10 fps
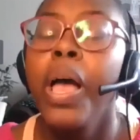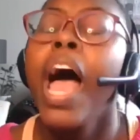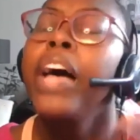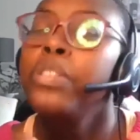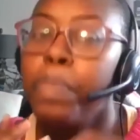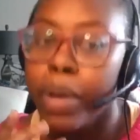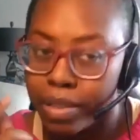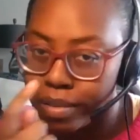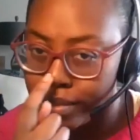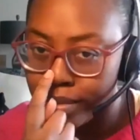as
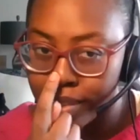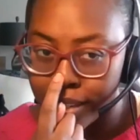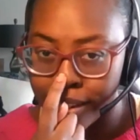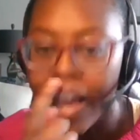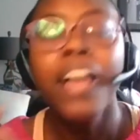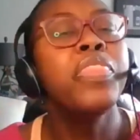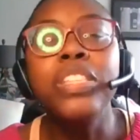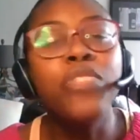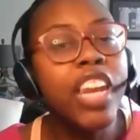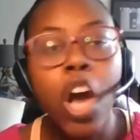best as you can tell,
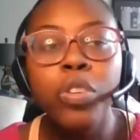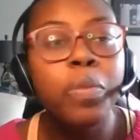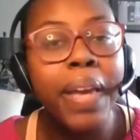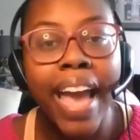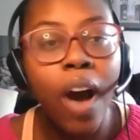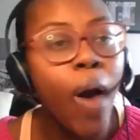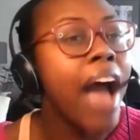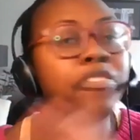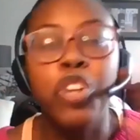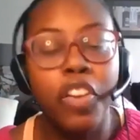this video will be out
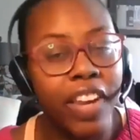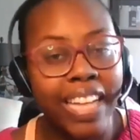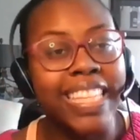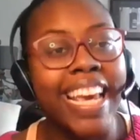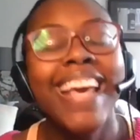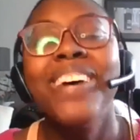after you've announced it,